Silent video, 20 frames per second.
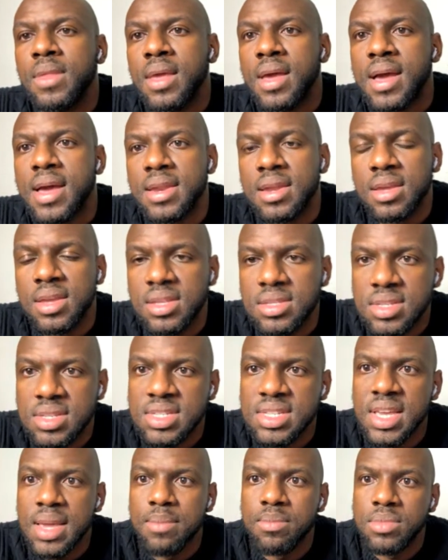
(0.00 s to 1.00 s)
and it's the
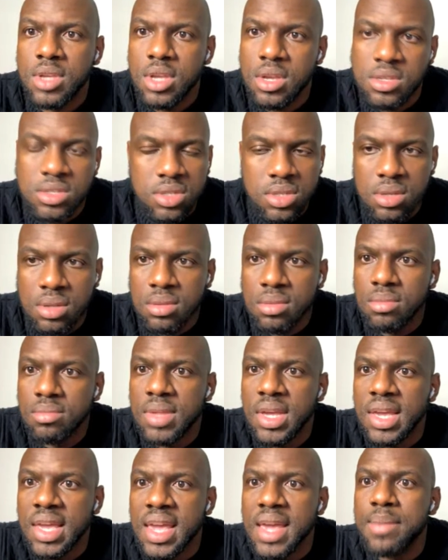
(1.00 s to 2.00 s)
same, because
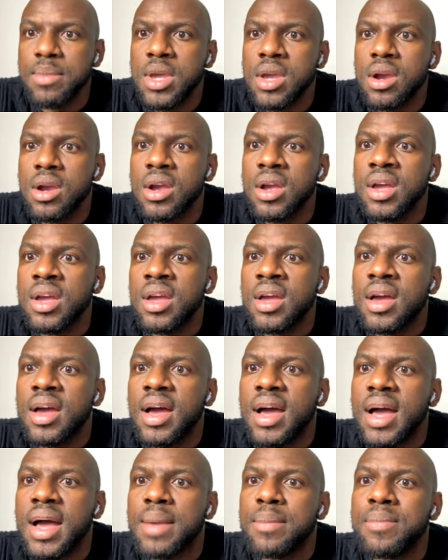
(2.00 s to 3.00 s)
they came here,
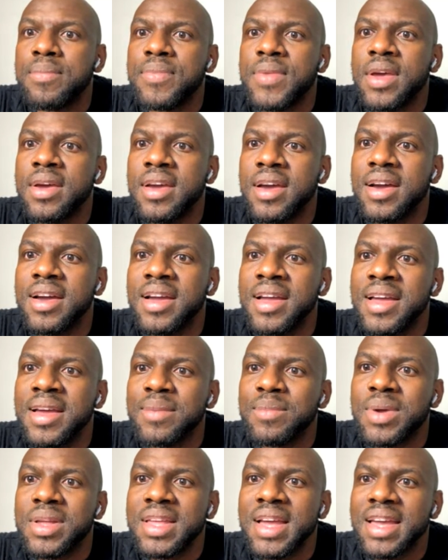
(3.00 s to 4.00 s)

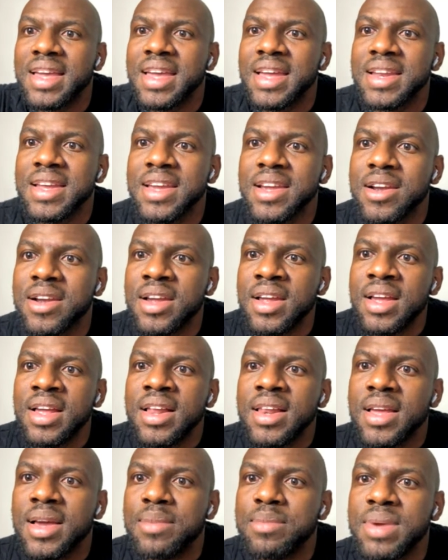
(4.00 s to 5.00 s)
but I can hear
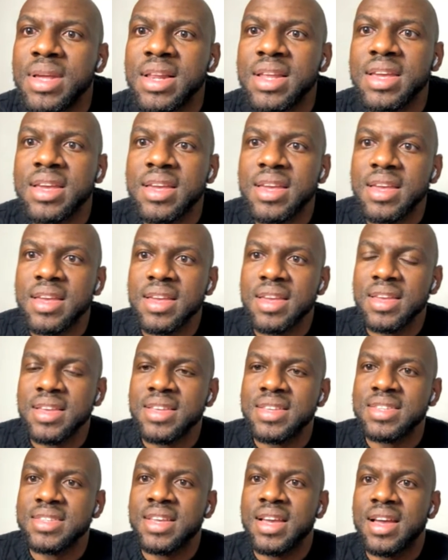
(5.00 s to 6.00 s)
that Billy
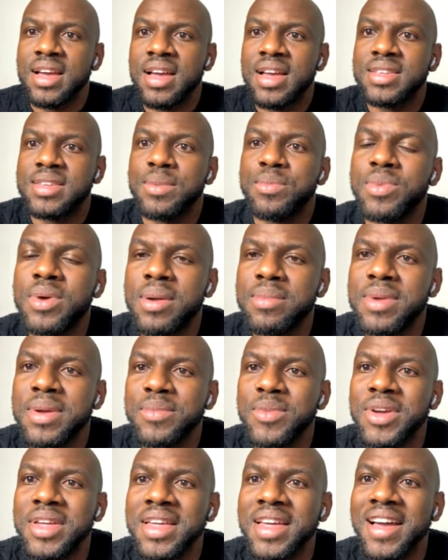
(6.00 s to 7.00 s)
has a problem.